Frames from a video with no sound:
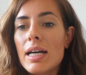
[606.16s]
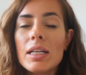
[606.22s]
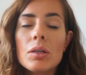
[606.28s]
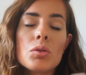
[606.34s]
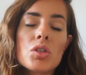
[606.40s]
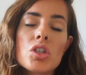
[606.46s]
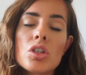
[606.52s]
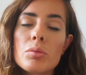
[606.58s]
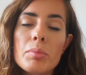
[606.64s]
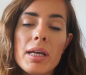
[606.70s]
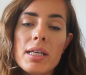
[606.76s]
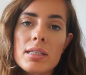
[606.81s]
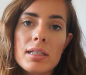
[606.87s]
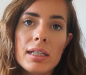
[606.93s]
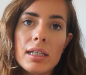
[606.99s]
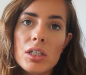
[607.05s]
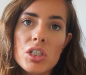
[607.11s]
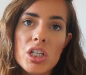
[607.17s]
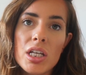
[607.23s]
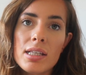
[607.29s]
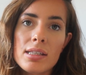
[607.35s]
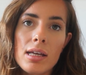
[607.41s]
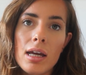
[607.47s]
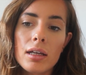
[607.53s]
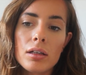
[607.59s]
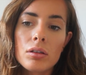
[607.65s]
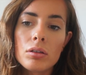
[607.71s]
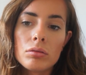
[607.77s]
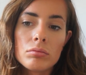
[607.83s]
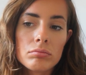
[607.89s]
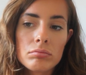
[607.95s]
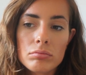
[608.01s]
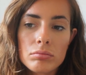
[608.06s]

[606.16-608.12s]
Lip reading: and it was just basically a shit cycle.